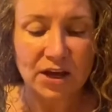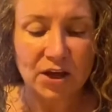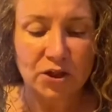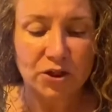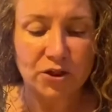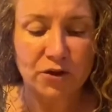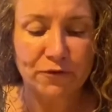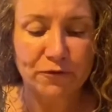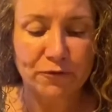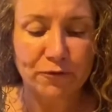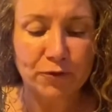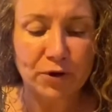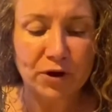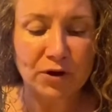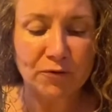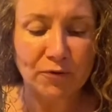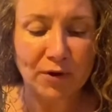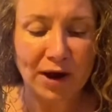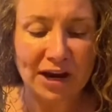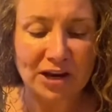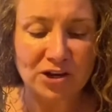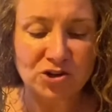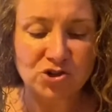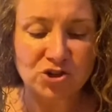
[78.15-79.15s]
The free
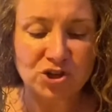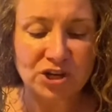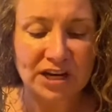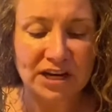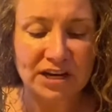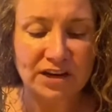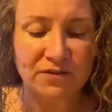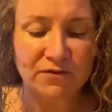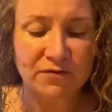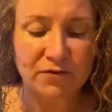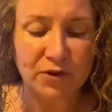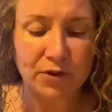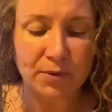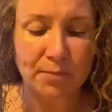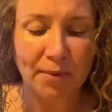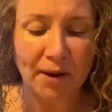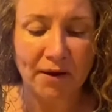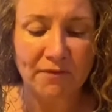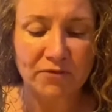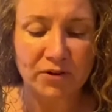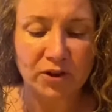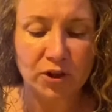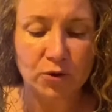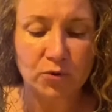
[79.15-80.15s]
range needed for the
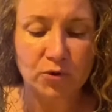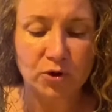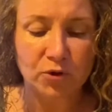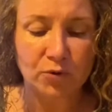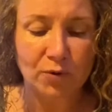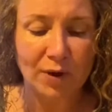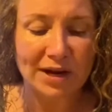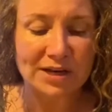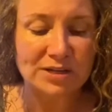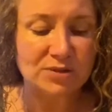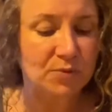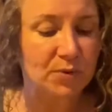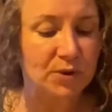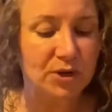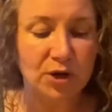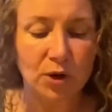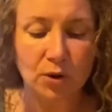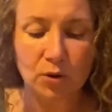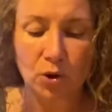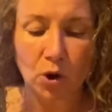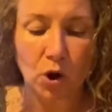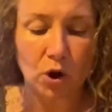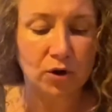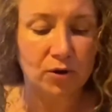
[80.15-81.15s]
buffalo to graze would no
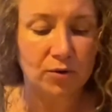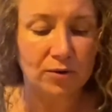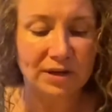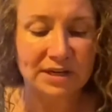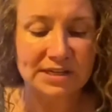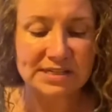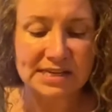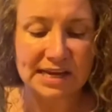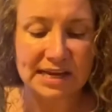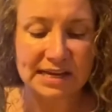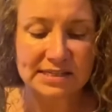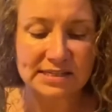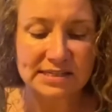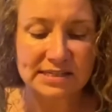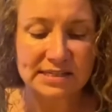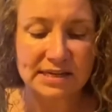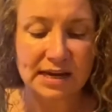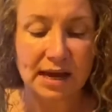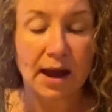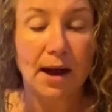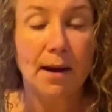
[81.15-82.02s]
longer exist.